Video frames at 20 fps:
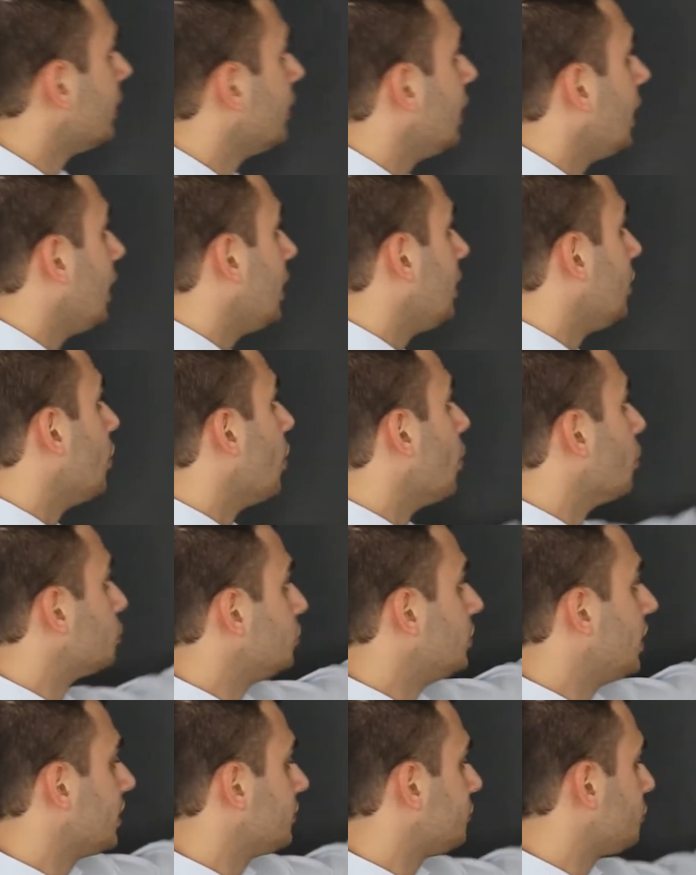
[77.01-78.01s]
and go
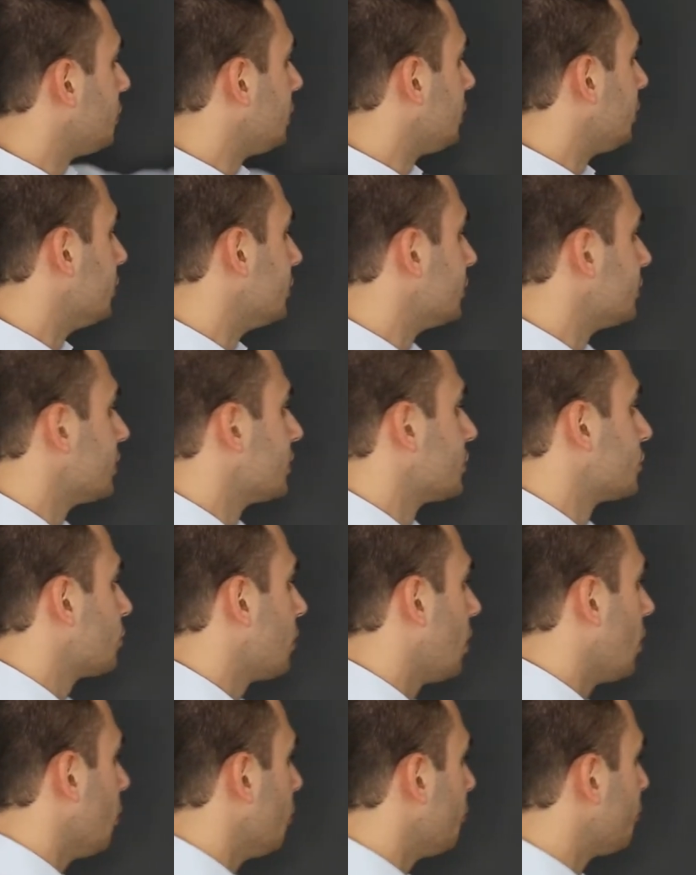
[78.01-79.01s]
to that frequency as
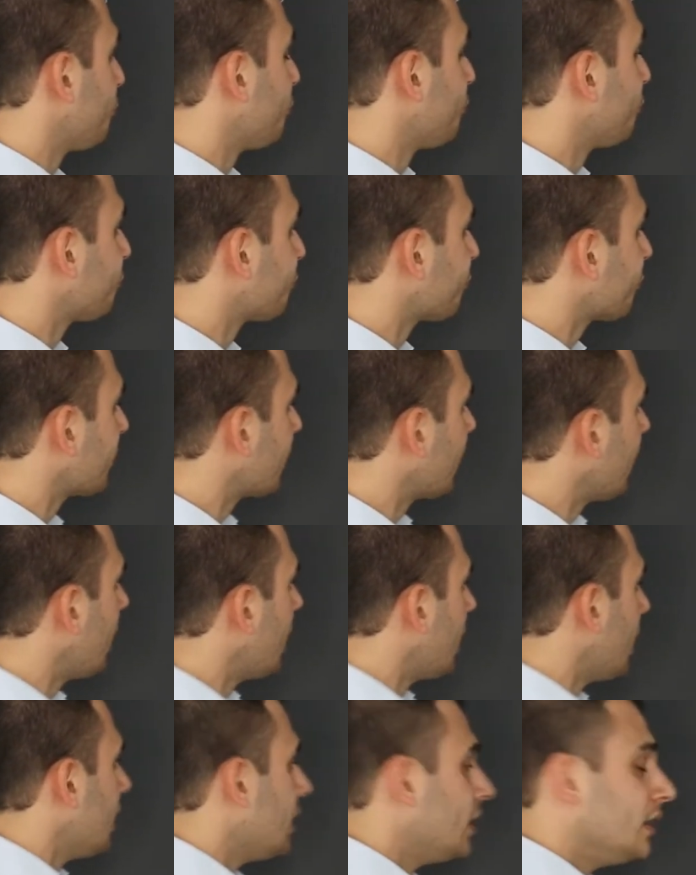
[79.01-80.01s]
well.
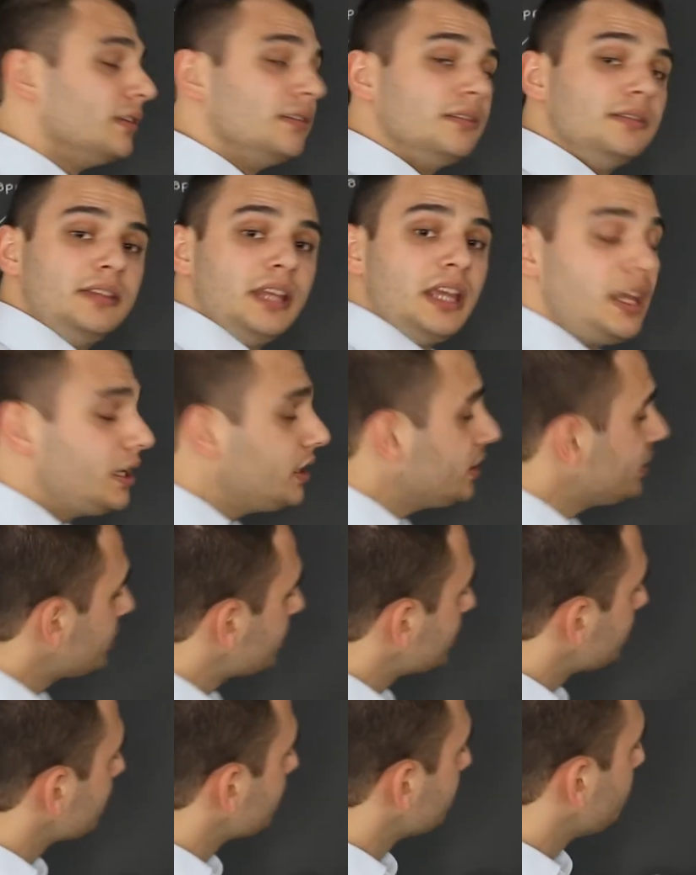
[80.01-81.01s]
These